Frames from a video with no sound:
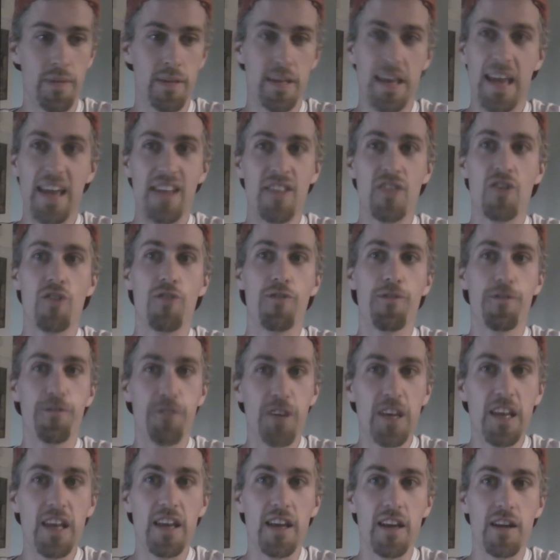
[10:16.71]
getting their
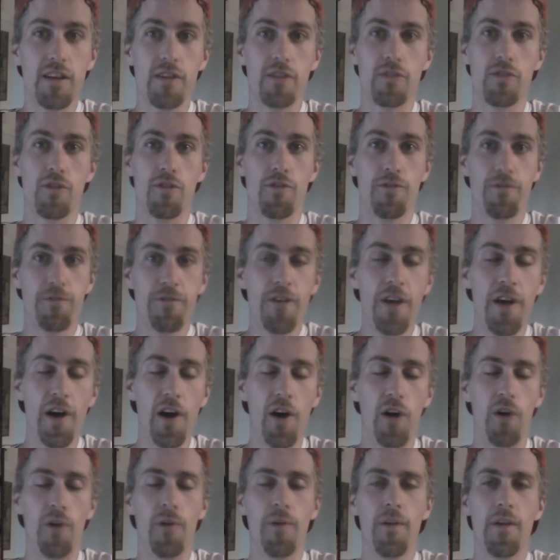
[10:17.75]
feed, their
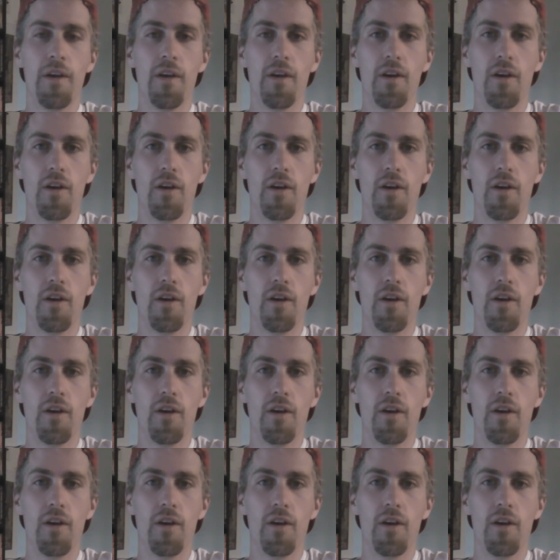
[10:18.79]
fill